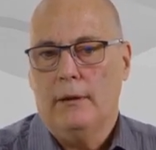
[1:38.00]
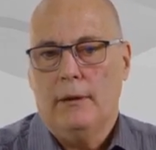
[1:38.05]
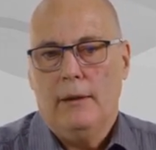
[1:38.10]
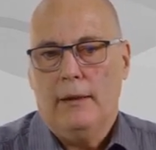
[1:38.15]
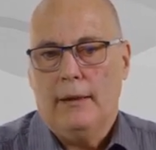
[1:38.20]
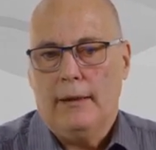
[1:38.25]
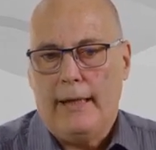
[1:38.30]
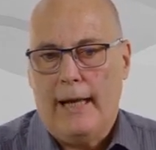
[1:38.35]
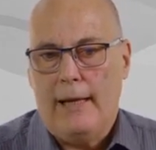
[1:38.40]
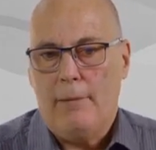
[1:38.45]

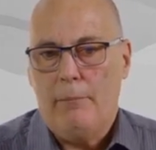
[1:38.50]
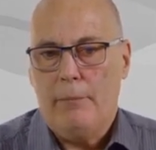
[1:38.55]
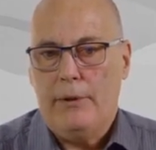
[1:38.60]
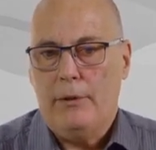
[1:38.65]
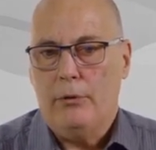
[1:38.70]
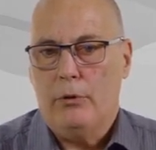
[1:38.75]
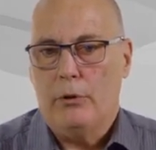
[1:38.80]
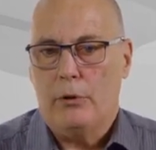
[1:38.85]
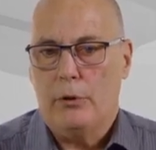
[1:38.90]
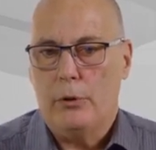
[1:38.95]
can
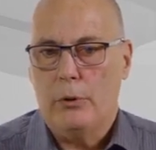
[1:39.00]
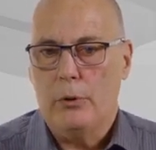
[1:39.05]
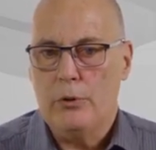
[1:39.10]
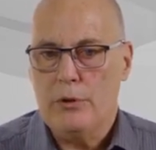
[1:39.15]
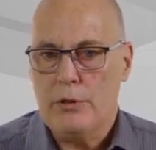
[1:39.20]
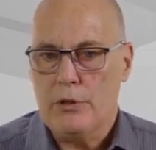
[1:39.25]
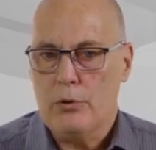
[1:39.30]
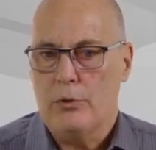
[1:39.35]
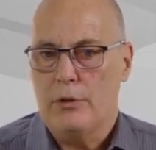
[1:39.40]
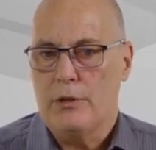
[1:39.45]
be
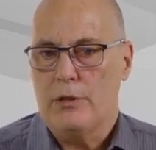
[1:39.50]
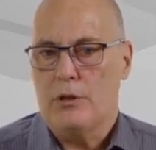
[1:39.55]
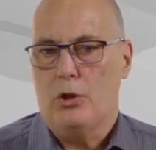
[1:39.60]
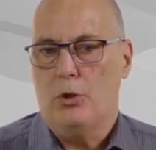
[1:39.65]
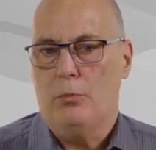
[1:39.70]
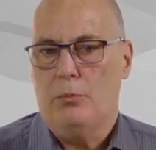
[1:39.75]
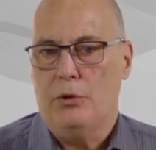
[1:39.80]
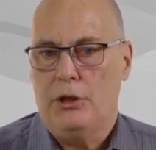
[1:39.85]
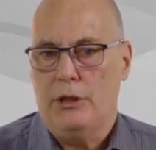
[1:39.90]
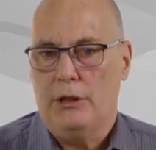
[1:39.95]
reduced to this
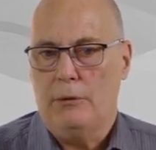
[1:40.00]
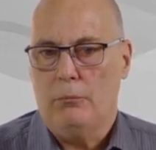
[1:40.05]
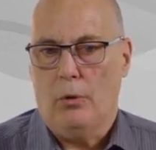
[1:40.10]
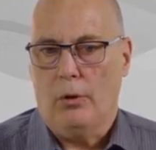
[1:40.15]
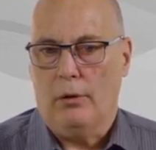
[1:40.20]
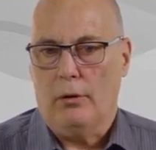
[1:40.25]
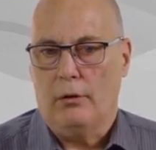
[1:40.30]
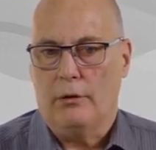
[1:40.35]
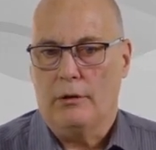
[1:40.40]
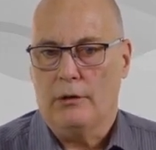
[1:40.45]
two-machine
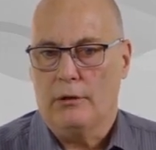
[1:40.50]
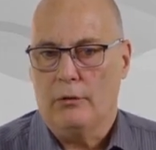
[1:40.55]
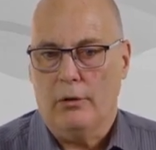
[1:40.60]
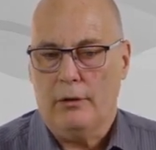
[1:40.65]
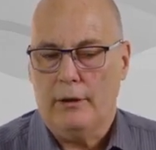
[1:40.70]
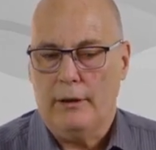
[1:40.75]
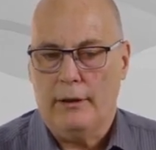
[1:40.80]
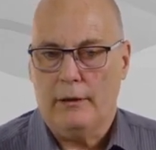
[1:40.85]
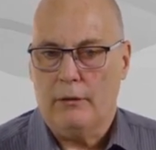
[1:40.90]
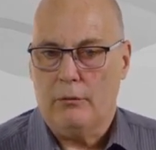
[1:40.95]
model. It's
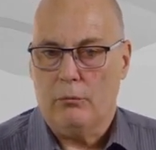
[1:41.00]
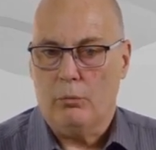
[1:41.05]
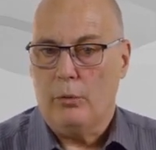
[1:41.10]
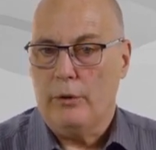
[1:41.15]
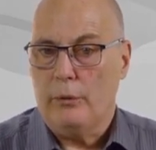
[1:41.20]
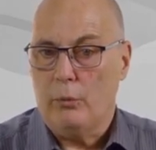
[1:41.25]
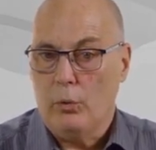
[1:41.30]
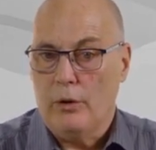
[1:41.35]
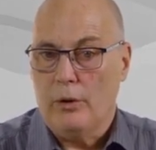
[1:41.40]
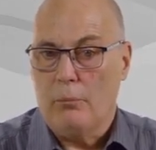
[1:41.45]
not that
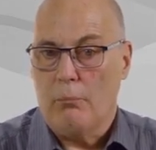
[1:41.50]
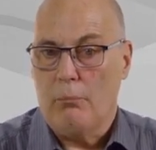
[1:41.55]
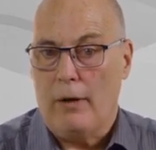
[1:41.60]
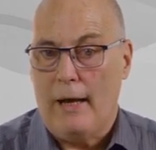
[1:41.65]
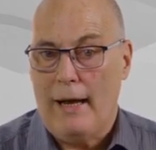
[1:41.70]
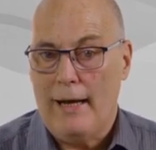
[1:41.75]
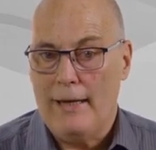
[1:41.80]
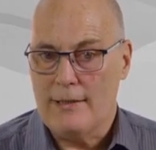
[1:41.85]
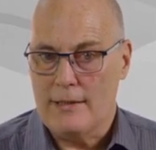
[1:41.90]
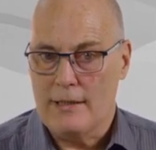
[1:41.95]
we would
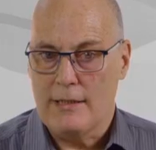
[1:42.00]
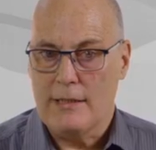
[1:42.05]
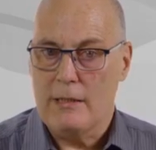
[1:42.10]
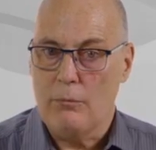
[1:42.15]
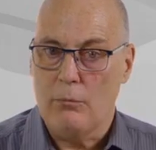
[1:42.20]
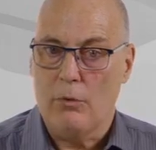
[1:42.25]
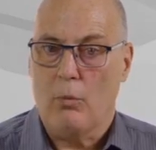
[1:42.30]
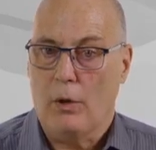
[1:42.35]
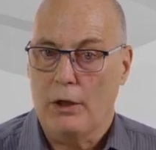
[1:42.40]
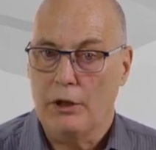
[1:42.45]
apply a
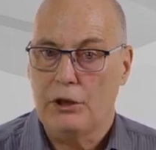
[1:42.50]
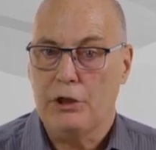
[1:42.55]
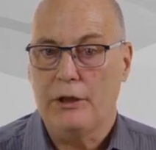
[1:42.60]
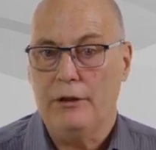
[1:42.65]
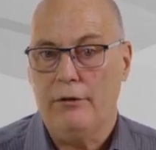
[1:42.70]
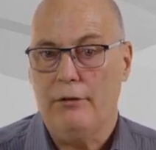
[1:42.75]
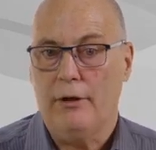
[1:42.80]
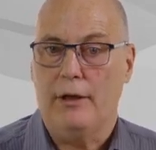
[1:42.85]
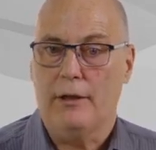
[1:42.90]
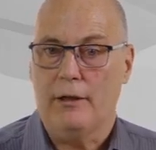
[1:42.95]
system with one
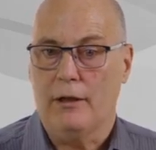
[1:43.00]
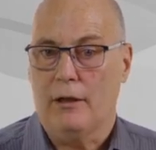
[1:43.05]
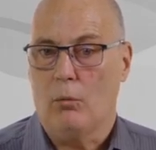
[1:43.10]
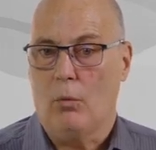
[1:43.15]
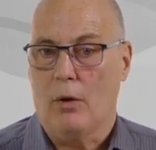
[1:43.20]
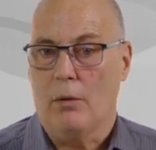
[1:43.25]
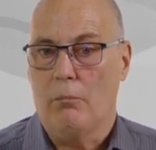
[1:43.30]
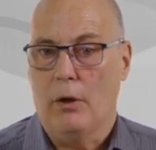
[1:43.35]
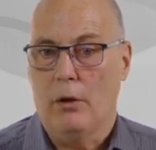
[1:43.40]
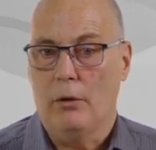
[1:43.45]
generator and
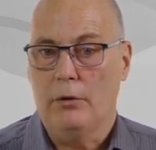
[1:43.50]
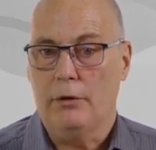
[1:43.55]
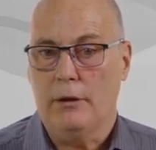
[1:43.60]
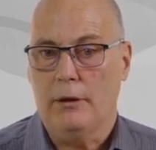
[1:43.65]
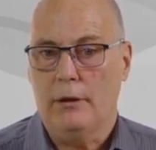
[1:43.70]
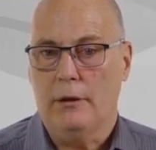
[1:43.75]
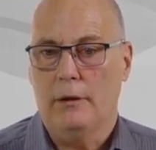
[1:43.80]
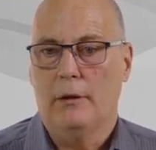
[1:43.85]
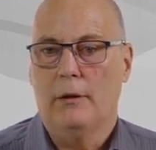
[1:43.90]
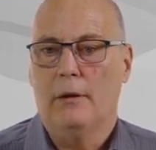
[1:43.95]
one
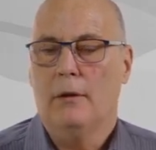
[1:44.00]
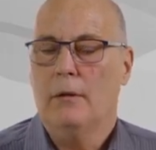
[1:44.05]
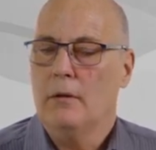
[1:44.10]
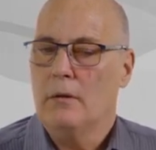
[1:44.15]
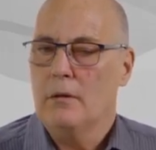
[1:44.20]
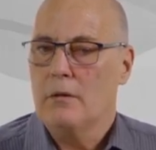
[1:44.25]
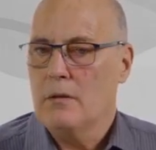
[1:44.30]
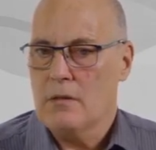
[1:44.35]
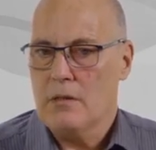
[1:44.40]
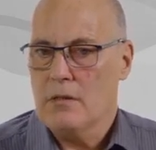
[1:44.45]
motor.
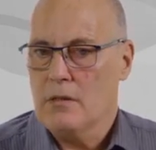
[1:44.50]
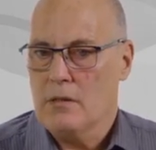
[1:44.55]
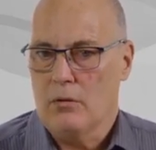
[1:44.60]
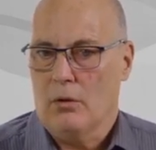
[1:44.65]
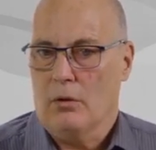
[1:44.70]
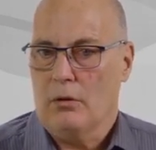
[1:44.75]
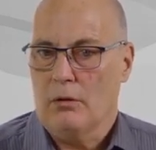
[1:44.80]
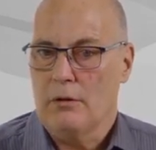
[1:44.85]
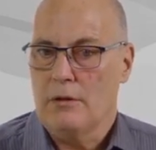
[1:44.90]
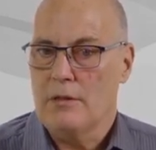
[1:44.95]

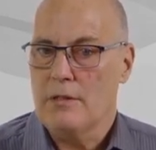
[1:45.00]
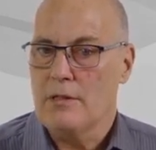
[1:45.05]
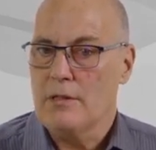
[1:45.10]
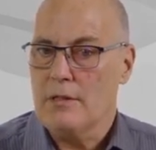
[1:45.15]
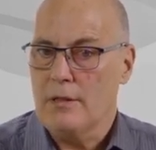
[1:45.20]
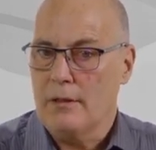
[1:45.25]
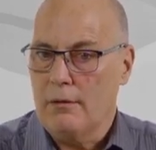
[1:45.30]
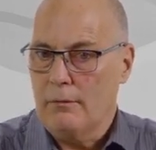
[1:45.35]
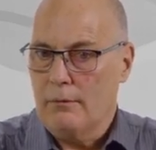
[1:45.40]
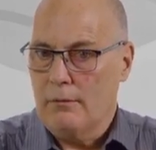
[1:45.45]

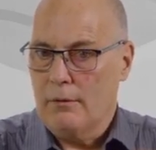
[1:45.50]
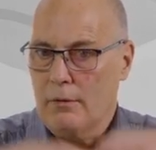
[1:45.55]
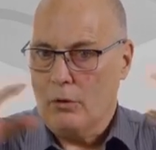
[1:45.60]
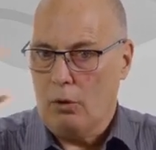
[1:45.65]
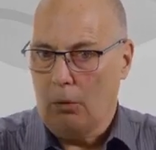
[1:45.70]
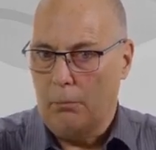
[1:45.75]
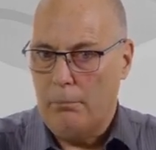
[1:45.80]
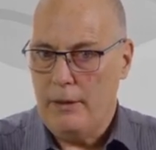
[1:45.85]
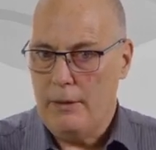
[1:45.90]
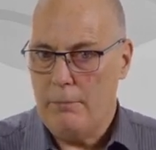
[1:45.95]
The
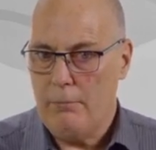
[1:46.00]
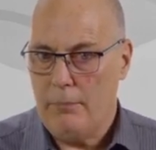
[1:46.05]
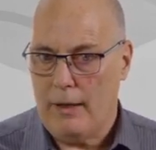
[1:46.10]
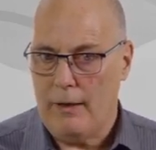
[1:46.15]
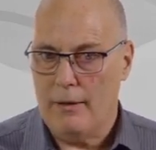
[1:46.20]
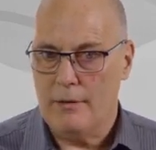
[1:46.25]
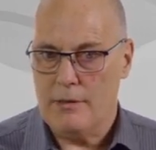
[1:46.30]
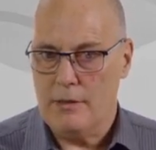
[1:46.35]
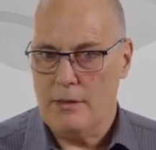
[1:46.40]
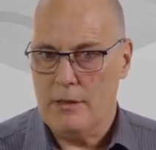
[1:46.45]
complete
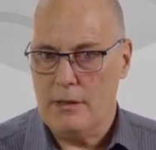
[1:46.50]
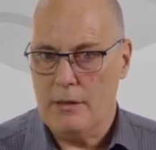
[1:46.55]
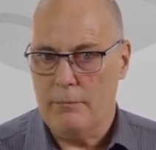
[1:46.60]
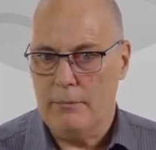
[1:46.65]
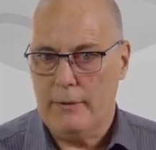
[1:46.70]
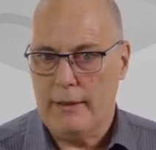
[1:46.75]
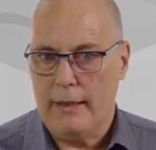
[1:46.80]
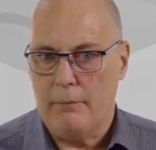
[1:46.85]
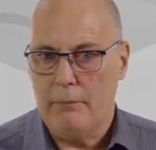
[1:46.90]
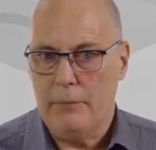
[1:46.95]
power system
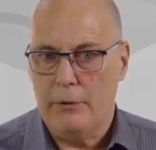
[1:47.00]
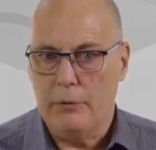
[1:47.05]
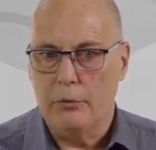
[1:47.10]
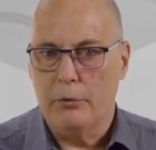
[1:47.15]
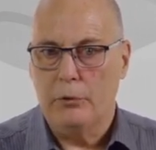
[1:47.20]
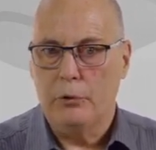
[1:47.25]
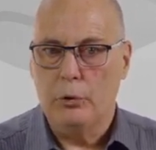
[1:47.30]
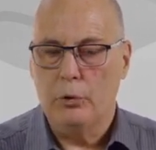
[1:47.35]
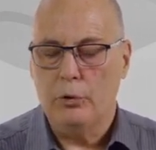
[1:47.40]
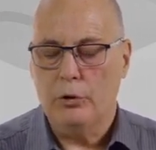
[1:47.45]
can be
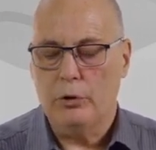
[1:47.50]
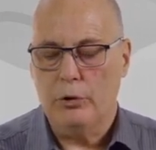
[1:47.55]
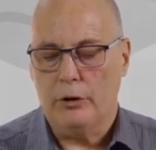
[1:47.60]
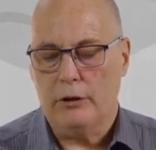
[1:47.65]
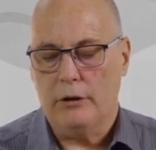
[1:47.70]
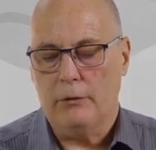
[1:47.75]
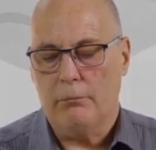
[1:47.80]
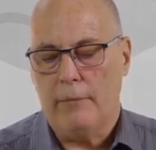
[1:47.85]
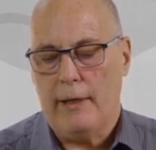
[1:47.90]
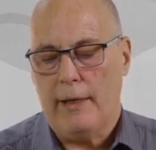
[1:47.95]
reduced. You
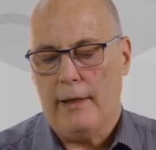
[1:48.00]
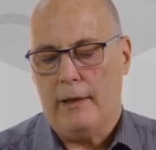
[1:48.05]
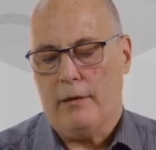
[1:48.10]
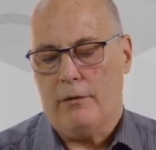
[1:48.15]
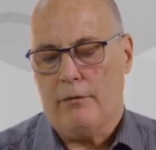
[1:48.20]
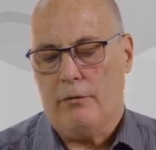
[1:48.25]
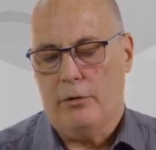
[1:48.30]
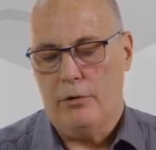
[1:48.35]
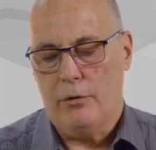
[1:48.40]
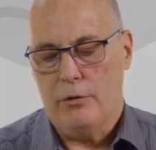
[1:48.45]
can
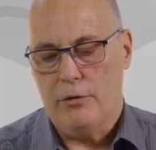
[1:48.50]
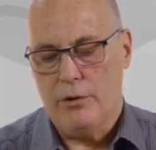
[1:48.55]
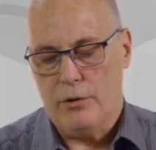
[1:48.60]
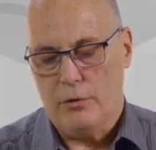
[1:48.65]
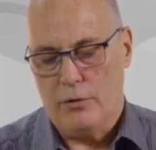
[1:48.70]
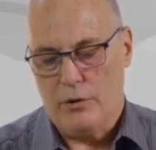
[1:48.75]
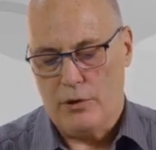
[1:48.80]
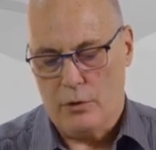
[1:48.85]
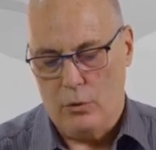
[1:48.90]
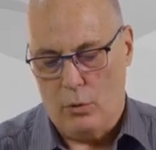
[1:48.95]
reduce
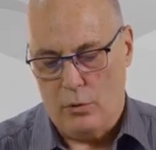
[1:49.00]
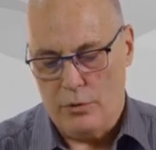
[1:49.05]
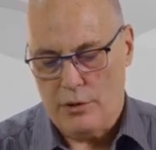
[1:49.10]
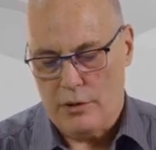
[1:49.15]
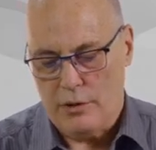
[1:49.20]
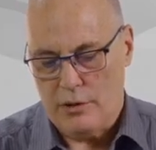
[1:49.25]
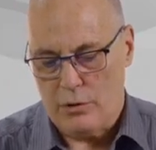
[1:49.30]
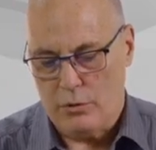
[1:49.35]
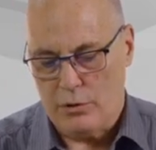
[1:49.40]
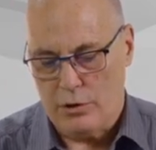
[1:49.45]
your
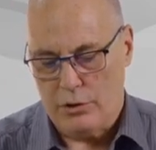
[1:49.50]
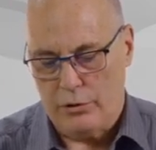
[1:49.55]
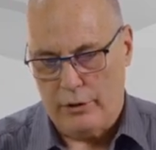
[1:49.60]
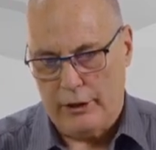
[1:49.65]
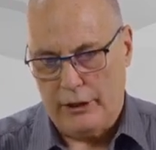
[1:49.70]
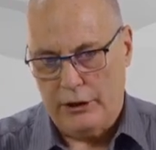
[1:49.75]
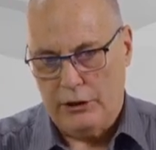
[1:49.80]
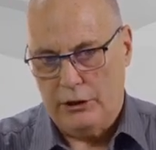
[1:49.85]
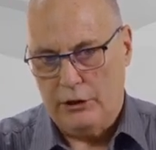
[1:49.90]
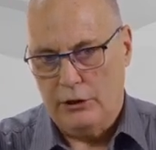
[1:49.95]
sources, your
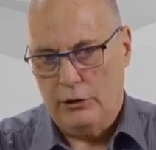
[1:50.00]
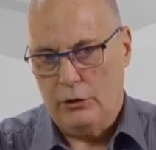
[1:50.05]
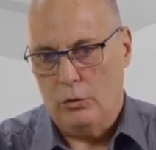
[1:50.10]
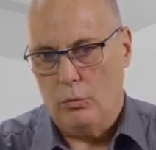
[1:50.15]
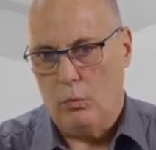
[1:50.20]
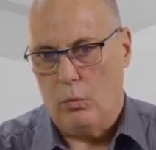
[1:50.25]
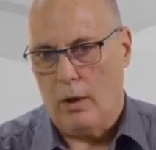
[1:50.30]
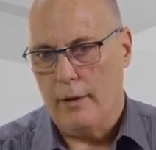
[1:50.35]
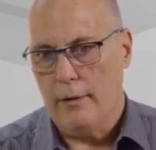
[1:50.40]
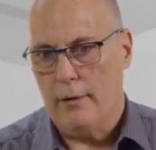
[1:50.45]
generations to
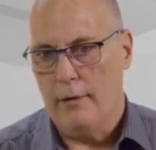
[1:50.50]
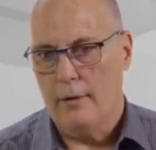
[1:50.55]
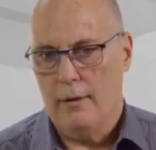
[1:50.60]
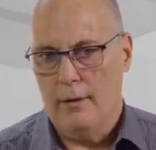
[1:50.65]
one